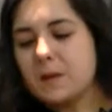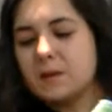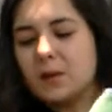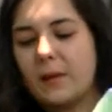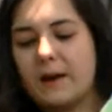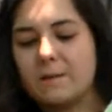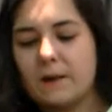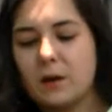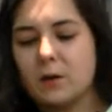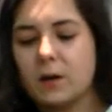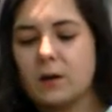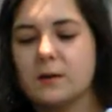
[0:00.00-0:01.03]
So you have
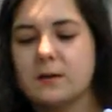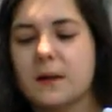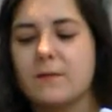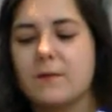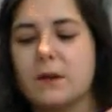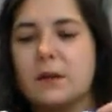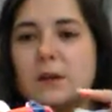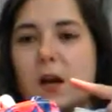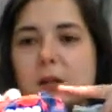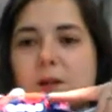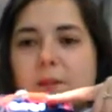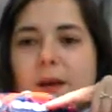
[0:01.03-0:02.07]
Velcros, and I've already
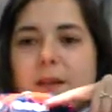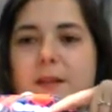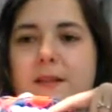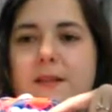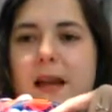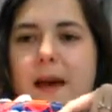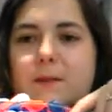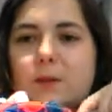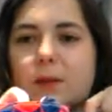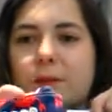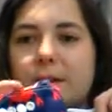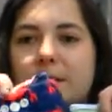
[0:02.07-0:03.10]
talked to you about the snaps
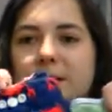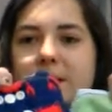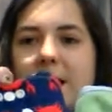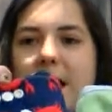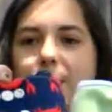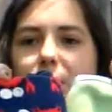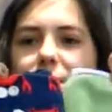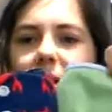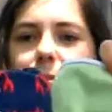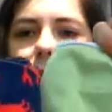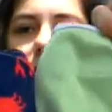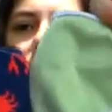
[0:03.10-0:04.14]
where you can snap your diaper